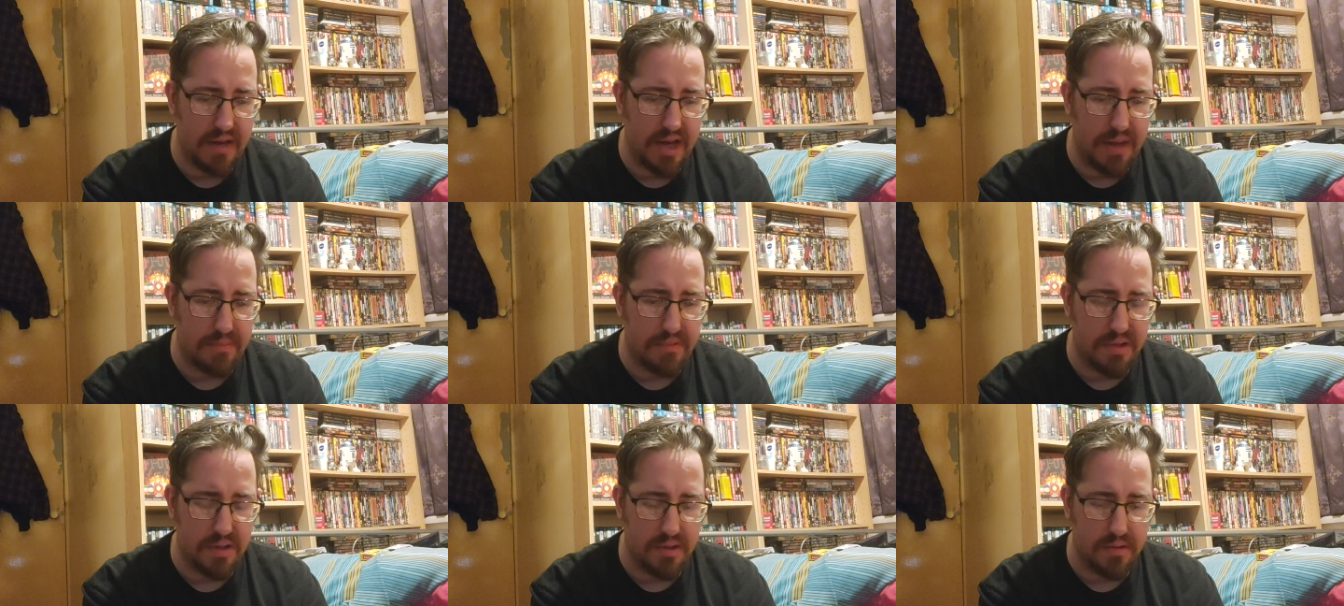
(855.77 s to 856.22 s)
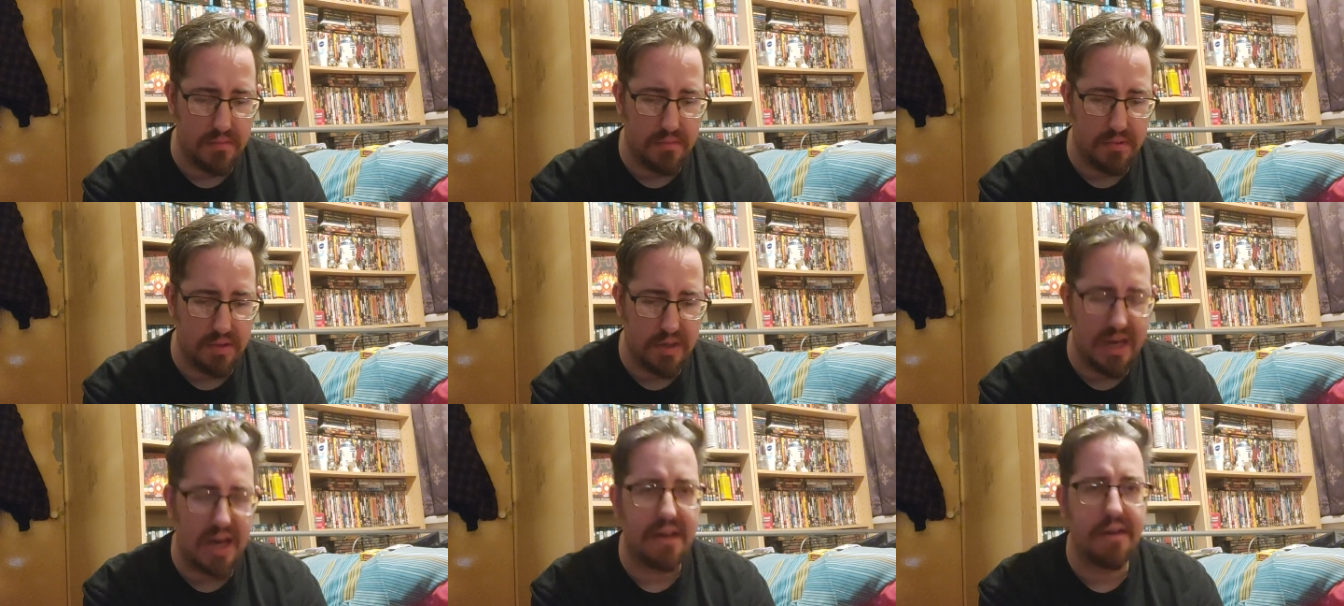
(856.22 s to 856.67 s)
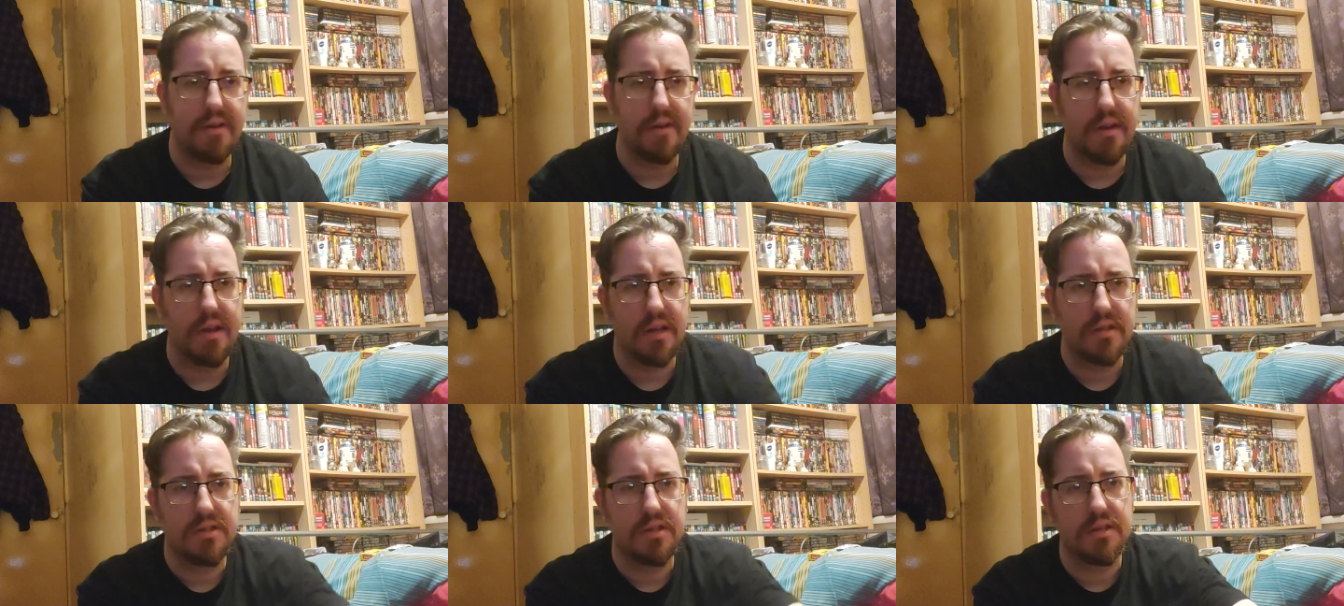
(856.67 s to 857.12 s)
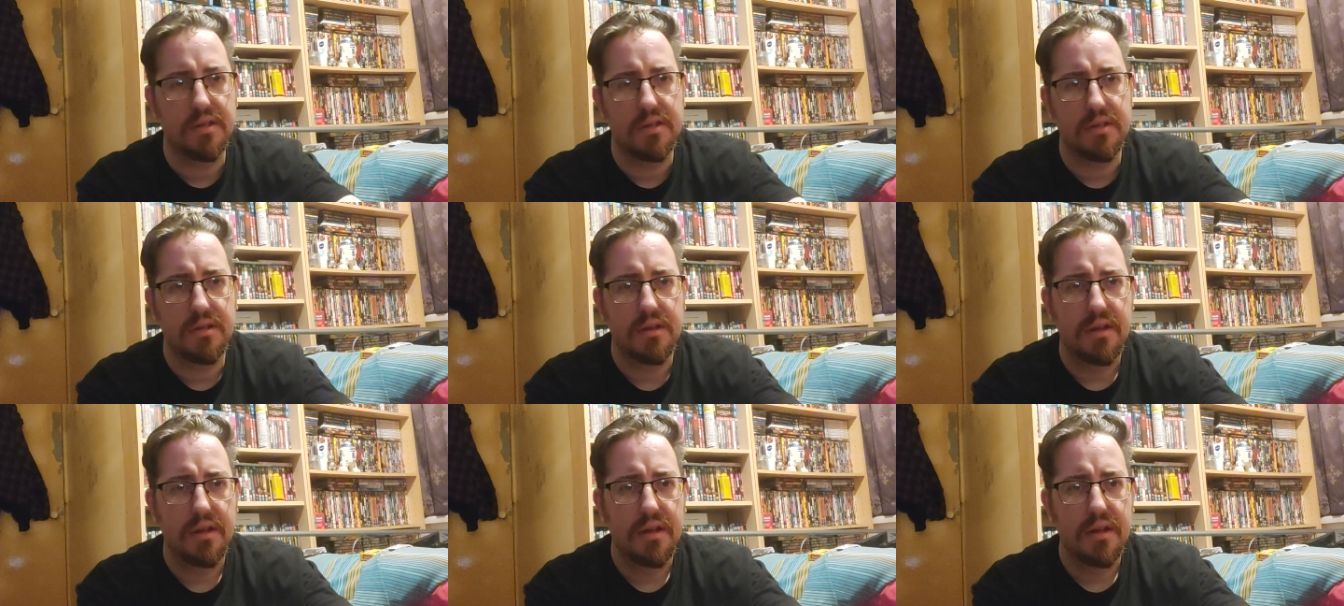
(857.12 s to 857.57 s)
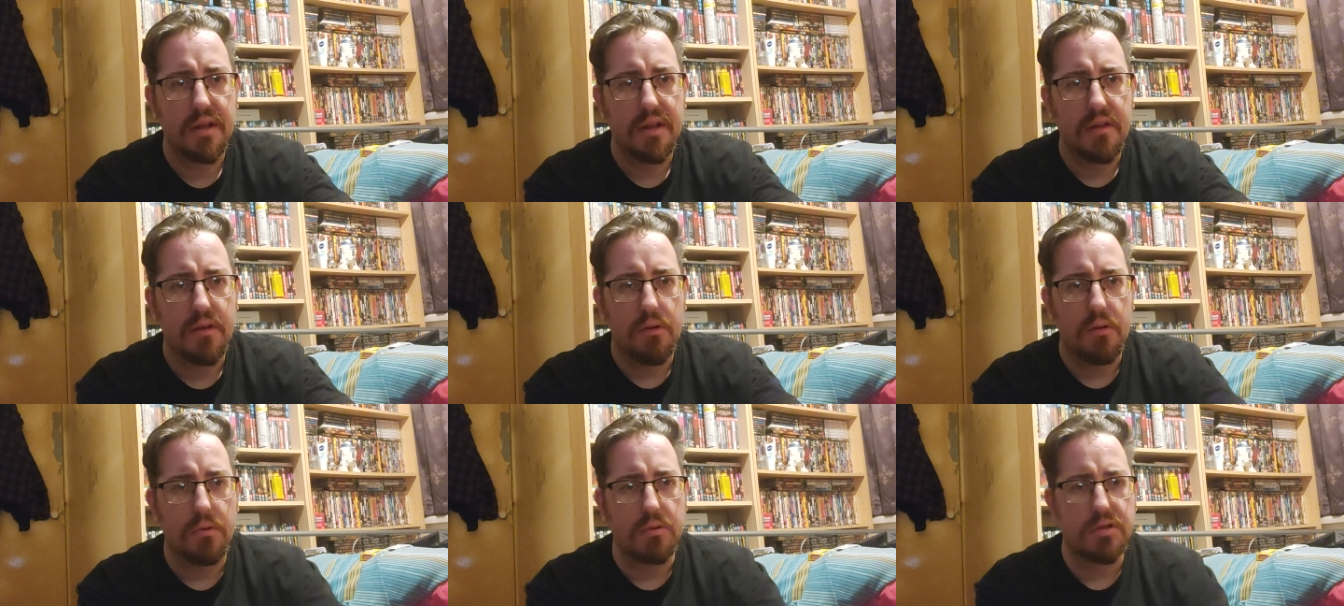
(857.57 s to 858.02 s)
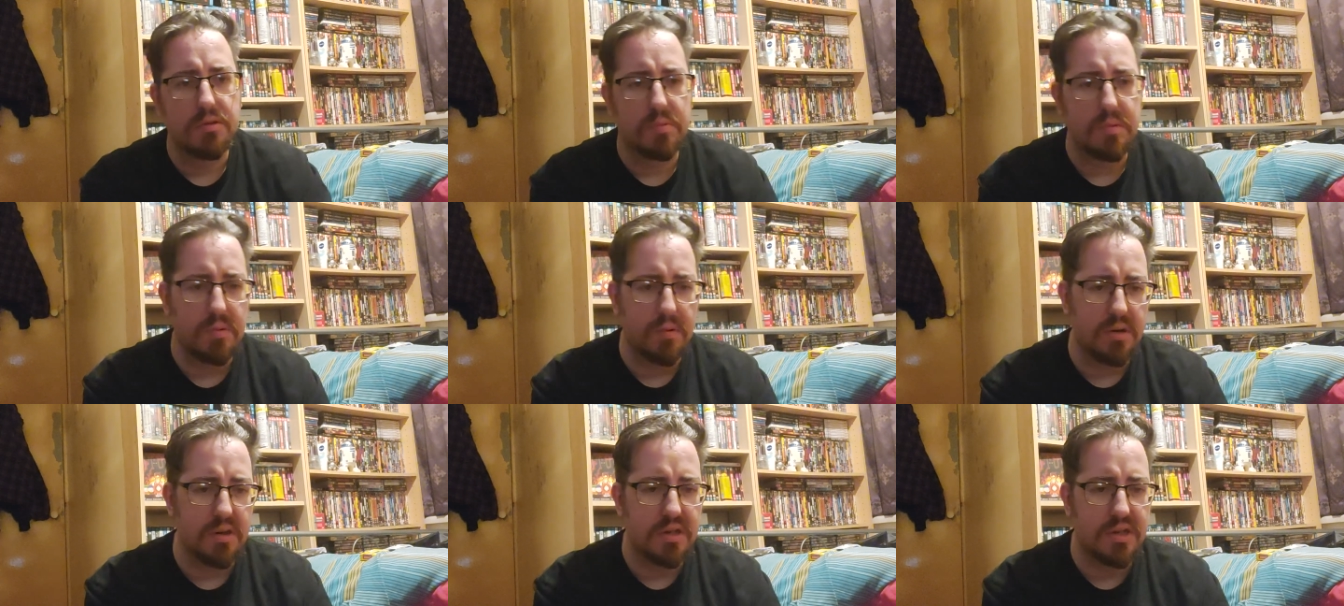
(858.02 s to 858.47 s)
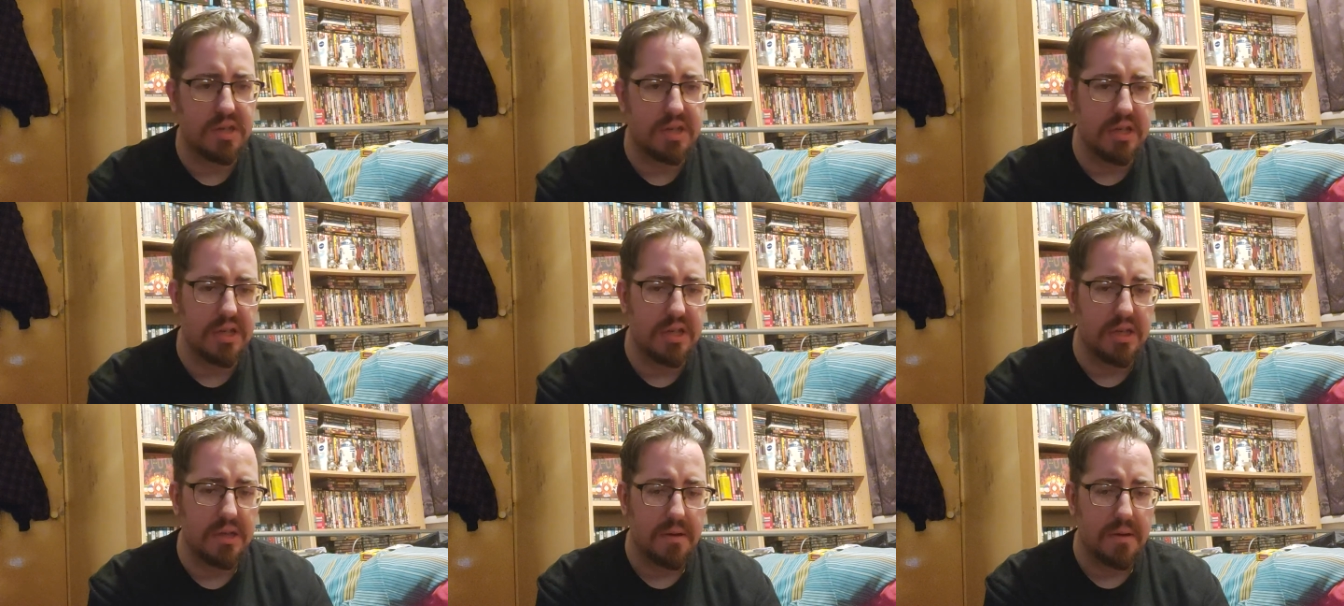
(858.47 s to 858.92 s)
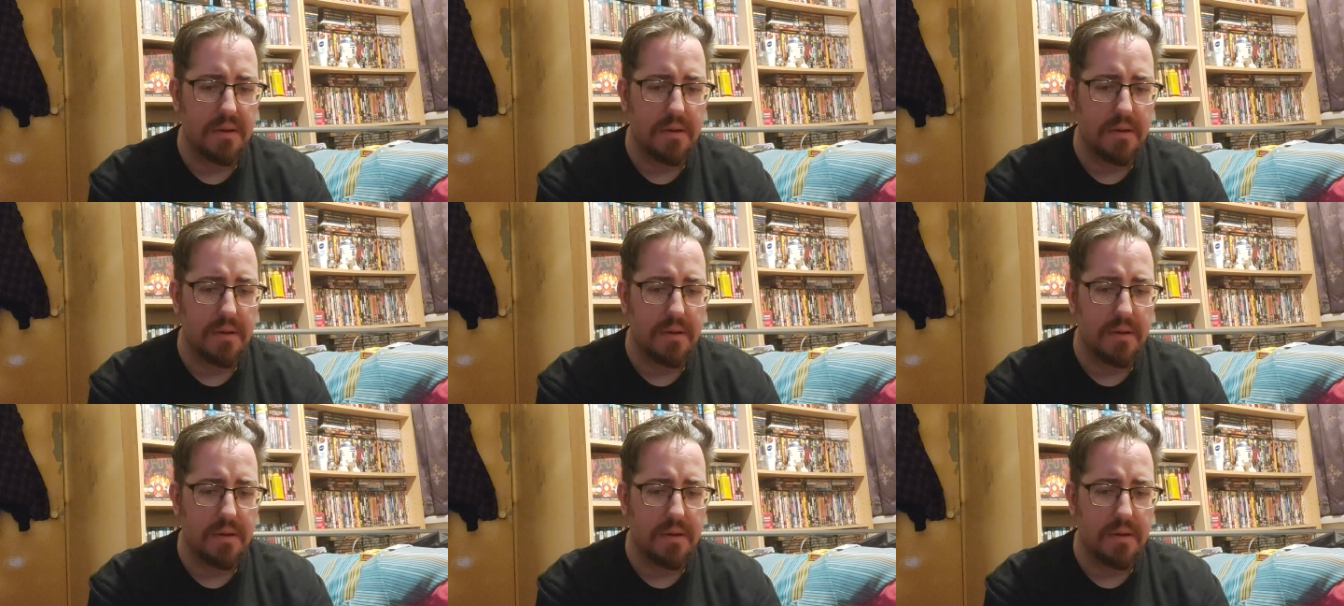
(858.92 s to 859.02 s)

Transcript: absolute Kellen Nuts. Or do we want to see